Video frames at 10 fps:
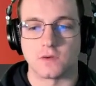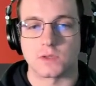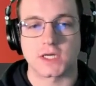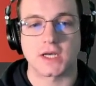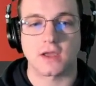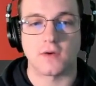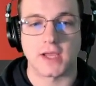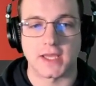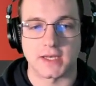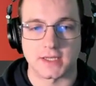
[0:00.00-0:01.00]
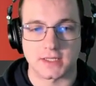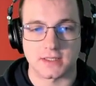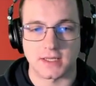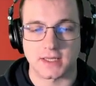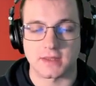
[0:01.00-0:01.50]
we're going to go ahead and
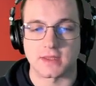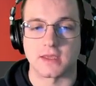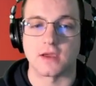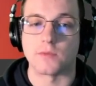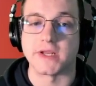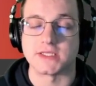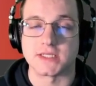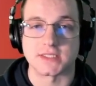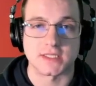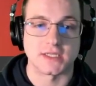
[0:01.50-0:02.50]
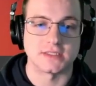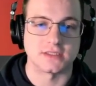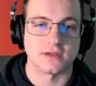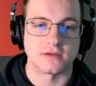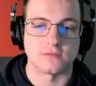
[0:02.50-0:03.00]
click the erase disk and
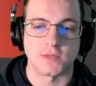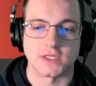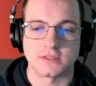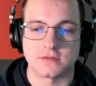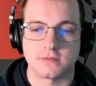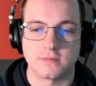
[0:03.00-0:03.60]
install Ubuntu.